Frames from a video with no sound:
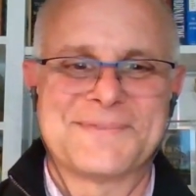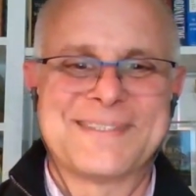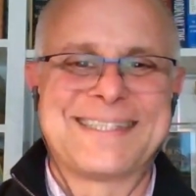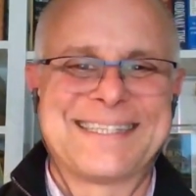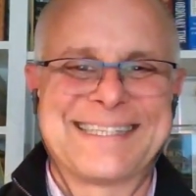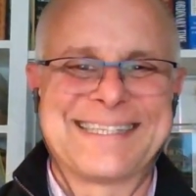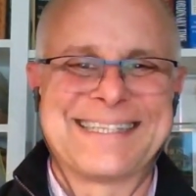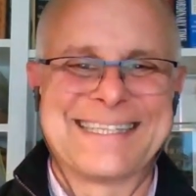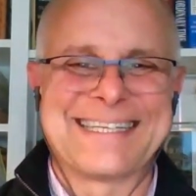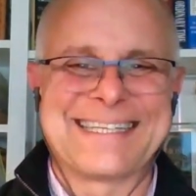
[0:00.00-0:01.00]

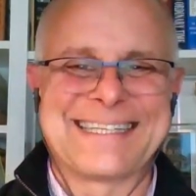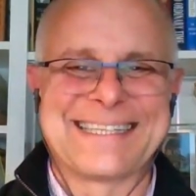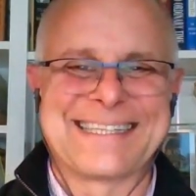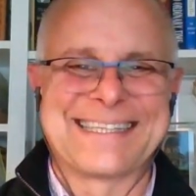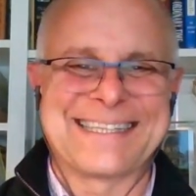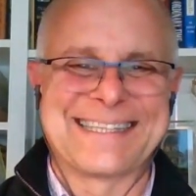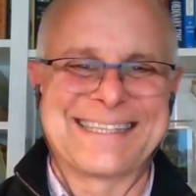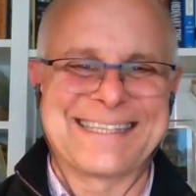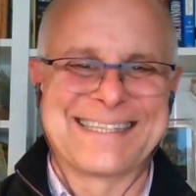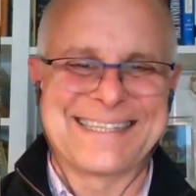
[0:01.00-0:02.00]

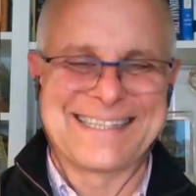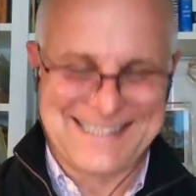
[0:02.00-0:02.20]
This person isn't speaking.